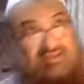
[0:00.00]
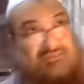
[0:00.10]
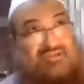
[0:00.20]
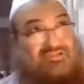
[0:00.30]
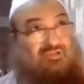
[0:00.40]

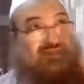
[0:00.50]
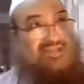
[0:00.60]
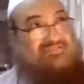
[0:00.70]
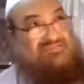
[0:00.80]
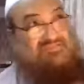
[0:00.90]
When he's looking
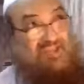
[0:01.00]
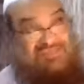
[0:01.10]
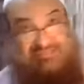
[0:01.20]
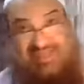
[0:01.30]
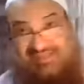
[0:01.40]
at him, he's
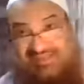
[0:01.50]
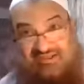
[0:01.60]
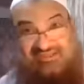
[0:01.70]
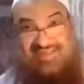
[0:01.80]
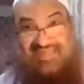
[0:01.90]
masked man, he
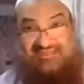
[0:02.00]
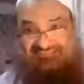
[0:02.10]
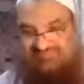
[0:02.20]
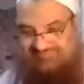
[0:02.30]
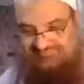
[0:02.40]
can't say
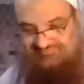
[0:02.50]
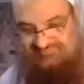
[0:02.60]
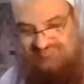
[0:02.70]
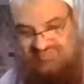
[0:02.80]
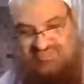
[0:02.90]
anything.
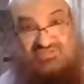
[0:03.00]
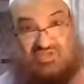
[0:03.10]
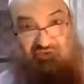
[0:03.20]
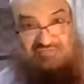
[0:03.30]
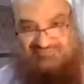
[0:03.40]
He doesn't
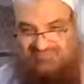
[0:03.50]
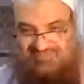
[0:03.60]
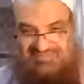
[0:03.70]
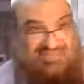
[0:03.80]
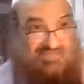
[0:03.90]
know him.
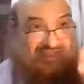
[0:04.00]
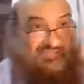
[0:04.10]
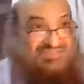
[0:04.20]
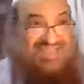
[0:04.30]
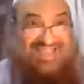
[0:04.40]
He didn't know that he
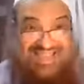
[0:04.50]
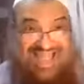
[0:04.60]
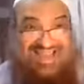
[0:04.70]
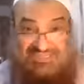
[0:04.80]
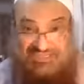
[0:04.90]
was
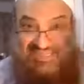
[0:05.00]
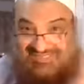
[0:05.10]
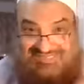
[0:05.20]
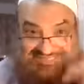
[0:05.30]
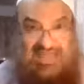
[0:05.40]
actually,
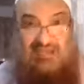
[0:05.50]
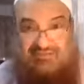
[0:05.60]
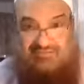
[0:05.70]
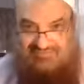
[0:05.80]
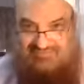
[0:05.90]
he's his
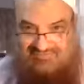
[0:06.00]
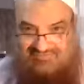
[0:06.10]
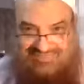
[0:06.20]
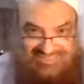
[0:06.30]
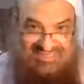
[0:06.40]
uncle.
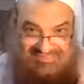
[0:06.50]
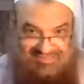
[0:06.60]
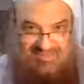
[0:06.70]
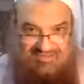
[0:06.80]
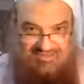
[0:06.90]
He is
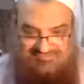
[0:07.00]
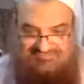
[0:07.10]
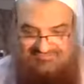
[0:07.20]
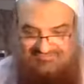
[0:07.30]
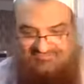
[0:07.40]
his uncle.
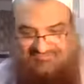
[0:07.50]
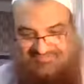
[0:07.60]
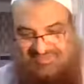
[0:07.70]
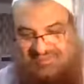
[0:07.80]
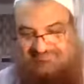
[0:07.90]

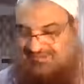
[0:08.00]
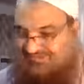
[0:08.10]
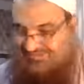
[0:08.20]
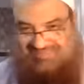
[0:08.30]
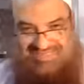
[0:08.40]
But
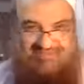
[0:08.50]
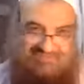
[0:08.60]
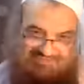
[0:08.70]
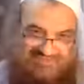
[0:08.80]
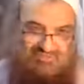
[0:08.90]
he's a
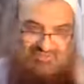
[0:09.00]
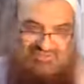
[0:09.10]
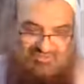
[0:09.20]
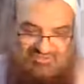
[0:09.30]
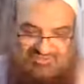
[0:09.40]
kafir in that moment,
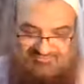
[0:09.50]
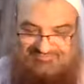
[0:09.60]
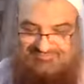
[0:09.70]
he's a Muslim.